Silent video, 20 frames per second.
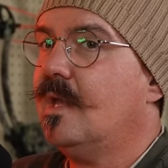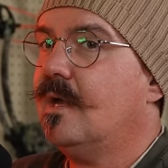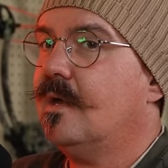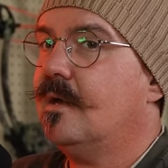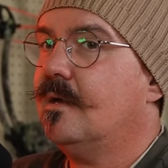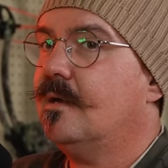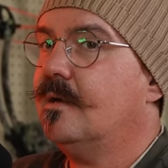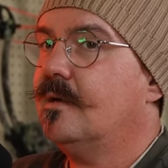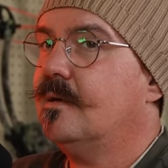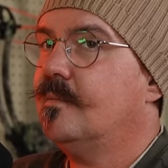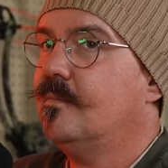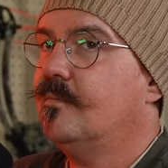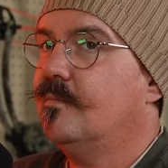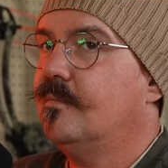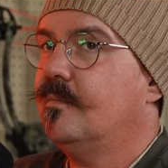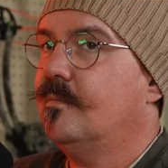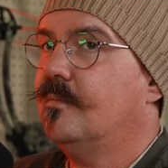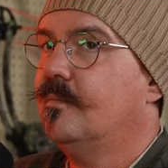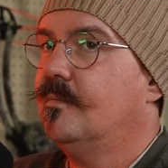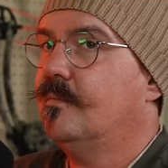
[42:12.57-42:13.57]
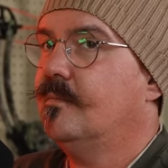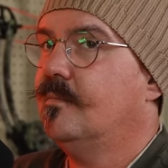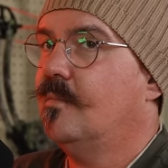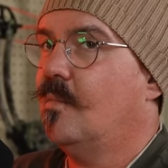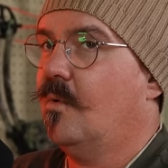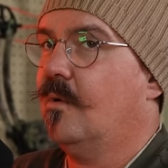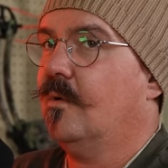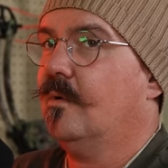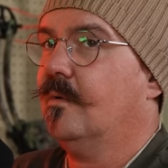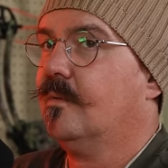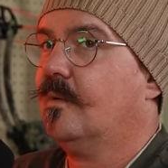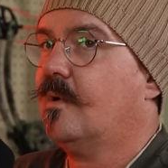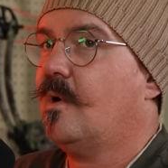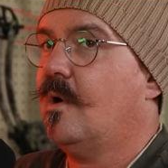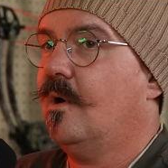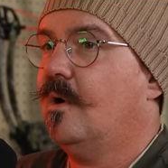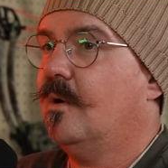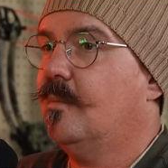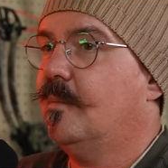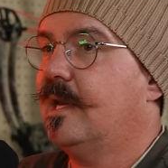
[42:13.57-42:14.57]
uh, more
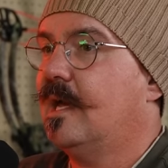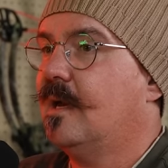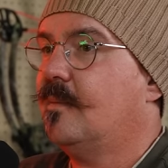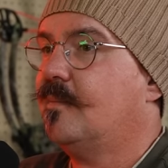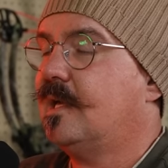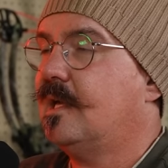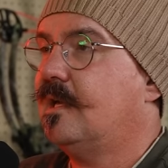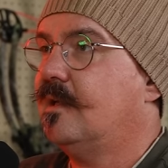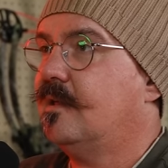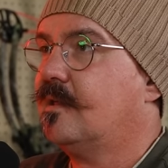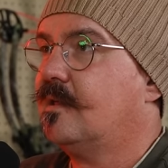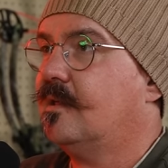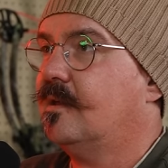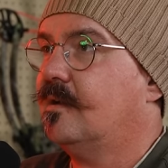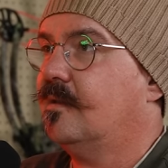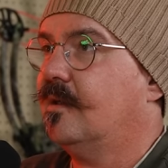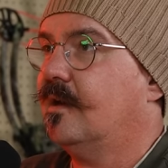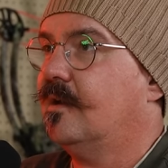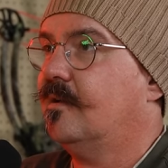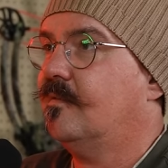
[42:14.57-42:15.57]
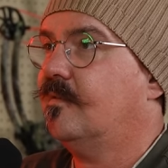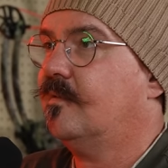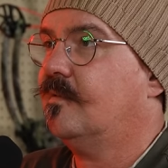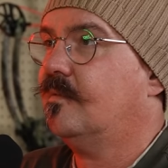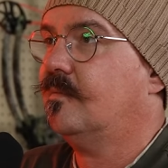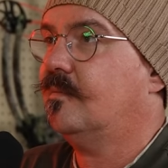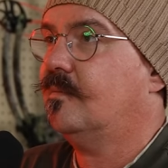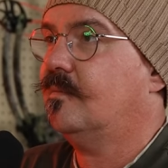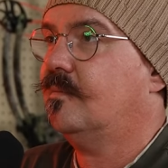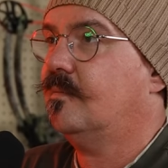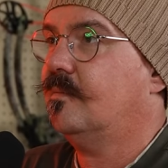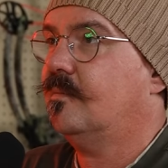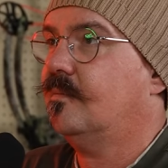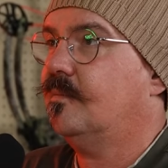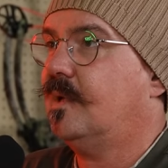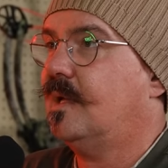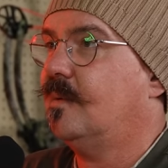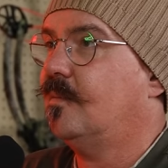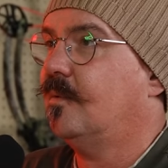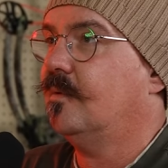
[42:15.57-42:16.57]
calm and at peace than a lot of
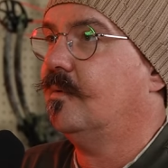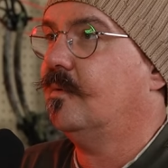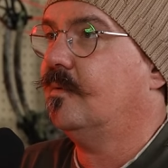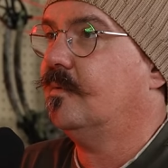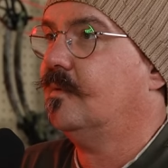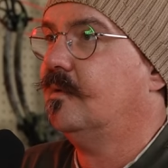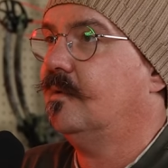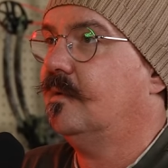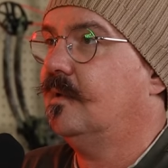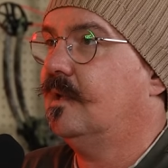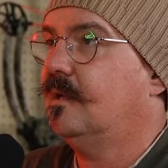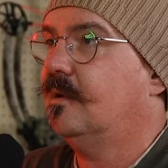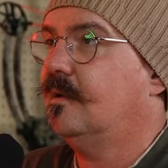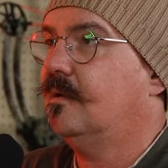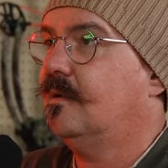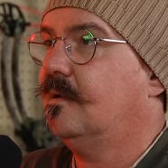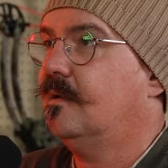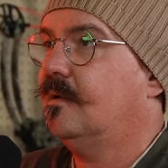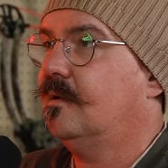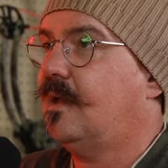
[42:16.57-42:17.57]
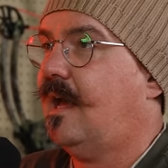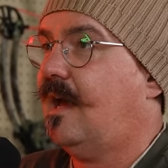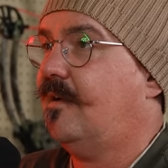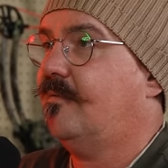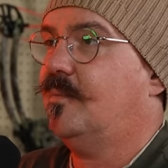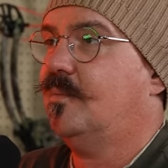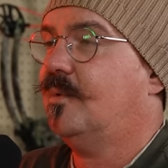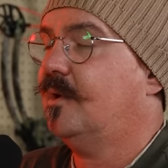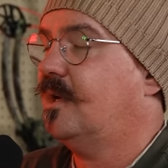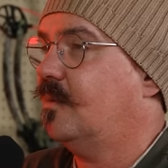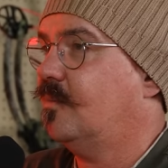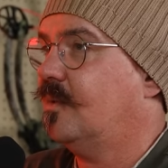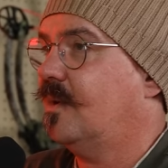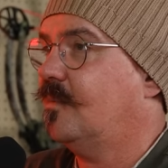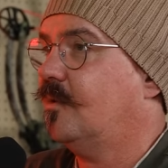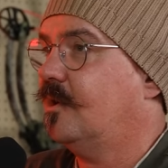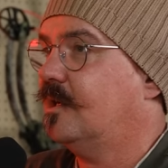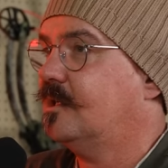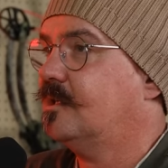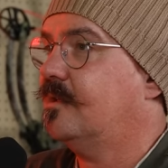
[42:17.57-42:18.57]
people that haven't put any
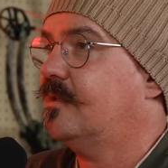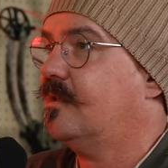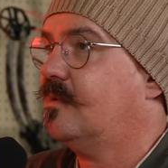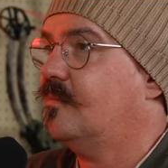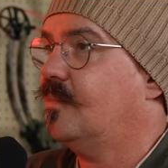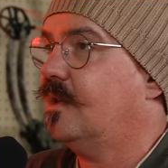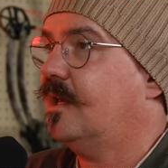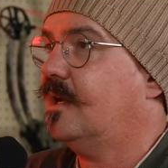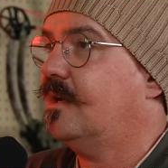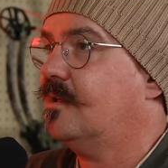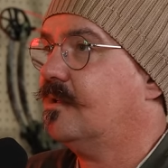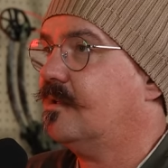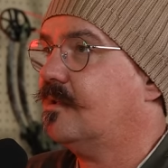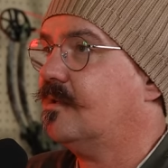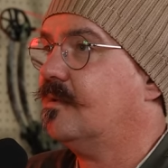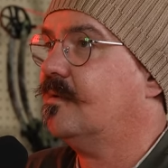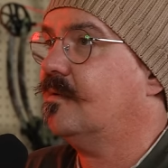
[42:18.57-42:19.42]
preparations in place